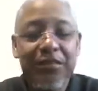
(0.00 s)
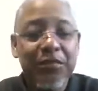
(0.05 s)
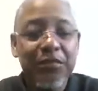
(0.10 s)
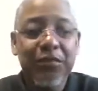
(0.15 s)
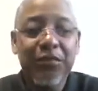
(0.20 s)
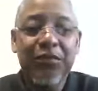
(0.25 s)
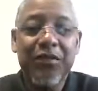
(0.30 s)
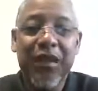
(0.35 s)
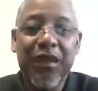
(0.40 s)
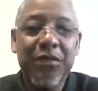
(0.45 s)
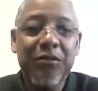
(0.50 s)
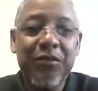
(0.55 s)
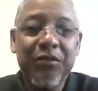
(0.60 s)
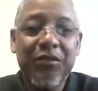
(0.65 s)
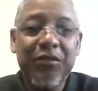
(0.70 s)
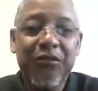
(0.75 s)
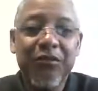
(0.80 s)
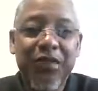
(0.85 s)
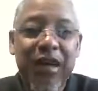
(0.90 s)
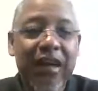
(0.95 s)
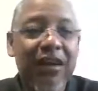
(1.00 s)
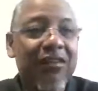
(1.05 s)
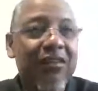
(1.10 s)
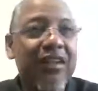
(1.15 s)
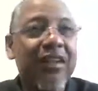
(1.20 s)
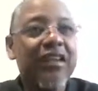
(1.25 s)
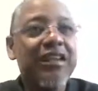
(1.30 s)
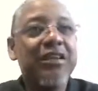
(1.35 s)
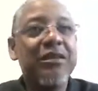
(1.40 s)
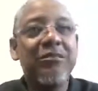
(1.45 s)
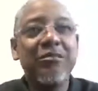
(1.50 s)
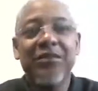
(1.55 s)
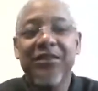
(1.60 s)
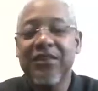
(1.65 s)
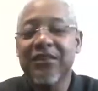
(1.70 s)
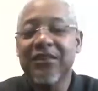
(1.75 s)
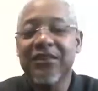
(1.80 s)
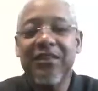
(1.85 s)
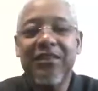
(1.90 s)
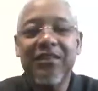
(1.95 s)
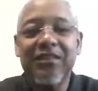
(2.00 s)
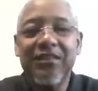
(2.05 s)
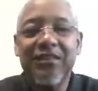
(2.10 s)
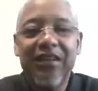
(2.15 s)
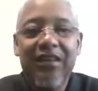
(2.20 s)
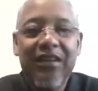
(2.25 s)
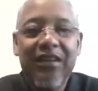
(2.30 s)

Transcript: was able to file claims and get